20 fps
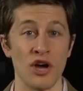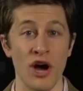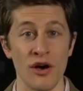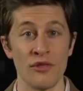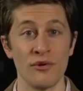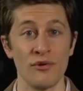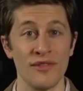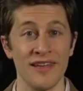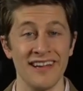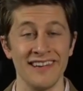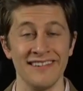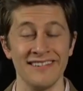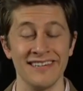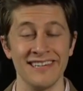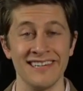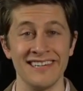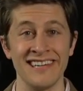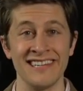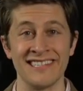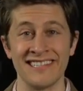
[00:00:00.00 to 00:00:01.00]
other than
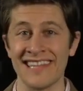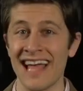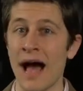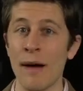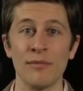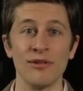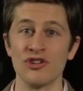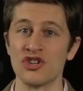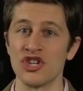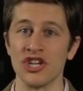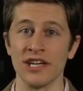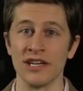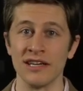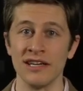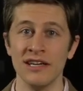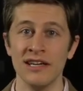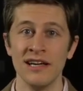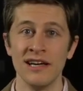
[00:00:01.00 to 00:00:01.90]
establishing